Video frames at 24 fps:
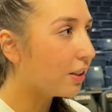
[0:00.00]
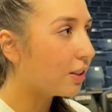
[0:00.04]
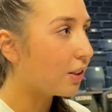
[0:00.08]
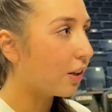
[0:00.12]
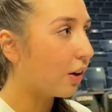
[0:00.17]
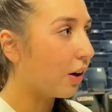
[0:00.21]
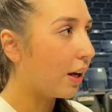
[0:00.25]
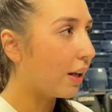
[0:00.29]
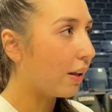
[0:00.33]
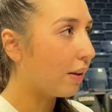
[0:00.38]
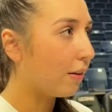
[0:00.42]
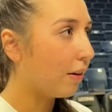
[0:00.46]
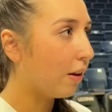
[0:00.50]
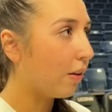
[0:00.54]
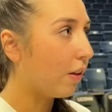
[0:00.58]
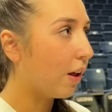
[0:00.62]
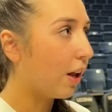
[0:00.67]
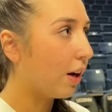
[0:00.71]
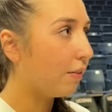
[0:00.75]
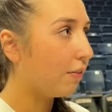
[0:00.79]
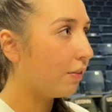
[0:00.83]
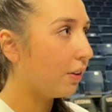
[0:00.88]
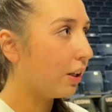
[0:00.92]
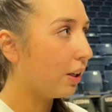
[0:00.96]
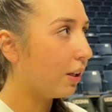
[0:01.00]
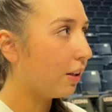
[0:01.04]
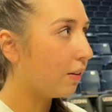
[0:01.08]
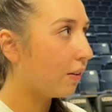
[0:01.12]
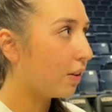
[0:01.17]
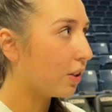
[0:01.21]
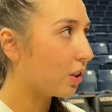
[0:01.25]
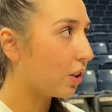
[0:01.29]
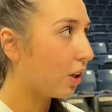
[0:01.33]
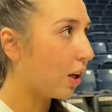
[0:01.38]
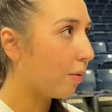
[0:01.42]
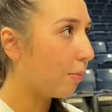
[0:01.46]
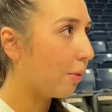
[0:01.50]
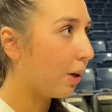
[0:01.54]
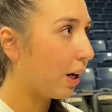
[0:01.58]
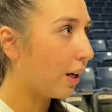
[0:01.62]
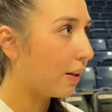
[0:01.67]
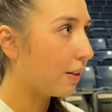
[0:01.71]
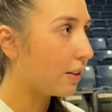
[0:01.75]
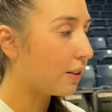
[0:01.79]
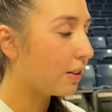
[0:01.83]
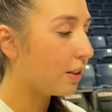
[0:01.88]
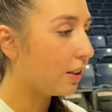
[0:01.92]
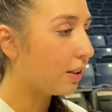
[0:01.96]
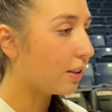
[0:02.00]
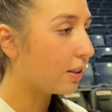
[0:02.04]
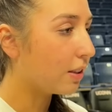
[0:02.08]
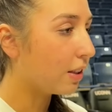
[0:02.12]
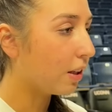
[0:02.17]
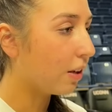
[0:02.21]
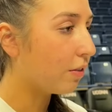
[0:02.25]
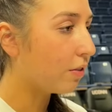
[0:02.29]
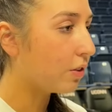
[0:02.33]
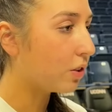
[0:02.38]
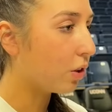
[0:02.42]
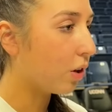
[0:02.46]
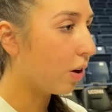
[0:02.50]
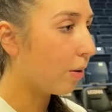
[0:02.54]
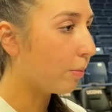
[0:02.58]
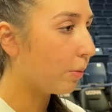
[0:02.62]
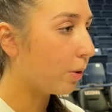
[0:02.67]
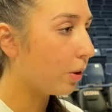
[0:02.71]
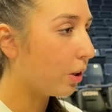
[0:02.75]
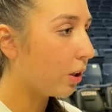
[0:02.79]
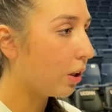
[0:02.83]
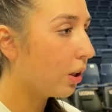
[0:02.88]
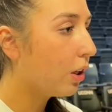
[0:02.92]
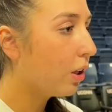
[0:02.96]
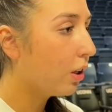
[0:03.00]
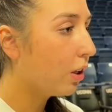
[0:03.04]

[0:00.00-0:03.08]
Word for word: So I, a lot of it, there's a lot of behind the scenes stuff. So I'm really